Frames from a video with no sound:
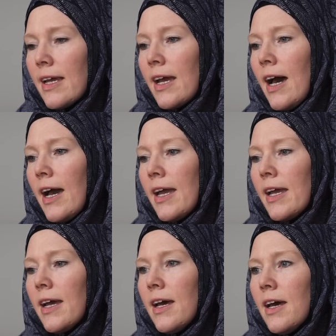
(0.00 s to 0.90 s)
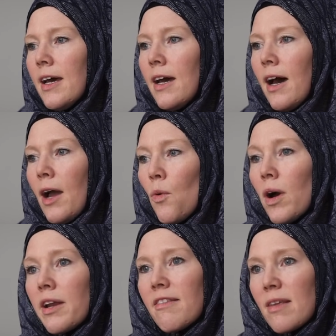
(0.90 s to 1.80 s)
Like I
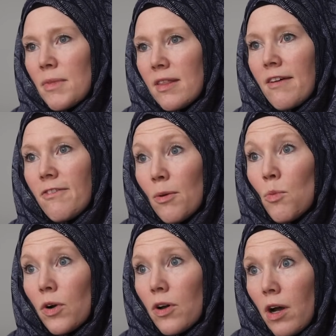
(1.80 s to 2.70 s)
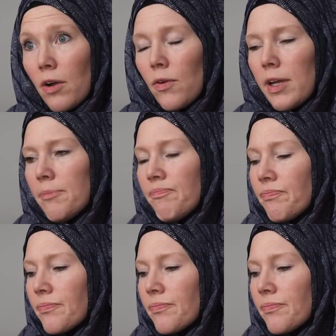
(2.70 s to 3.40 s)
wanted something that felt more concrete.